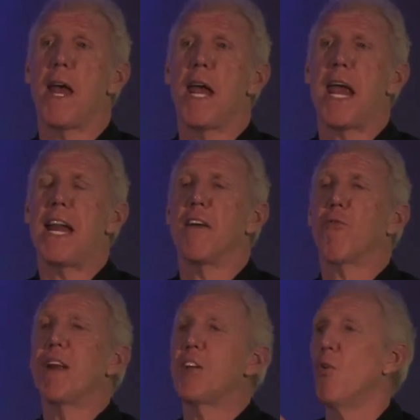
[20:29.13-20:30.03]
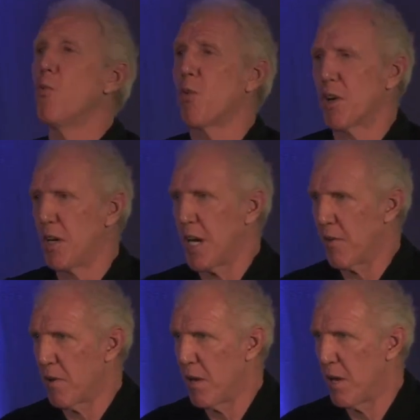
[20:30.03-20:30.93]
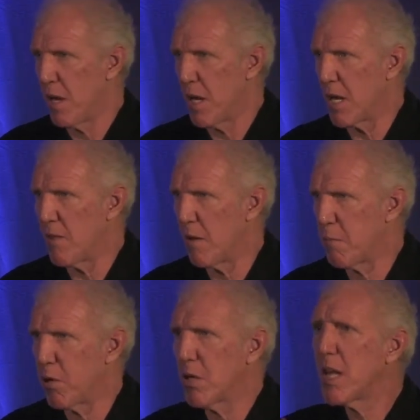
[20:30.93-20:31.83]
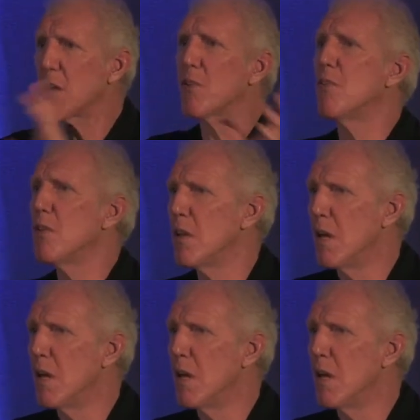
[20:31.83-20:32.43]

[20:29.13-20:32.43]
And if we don't work together in the political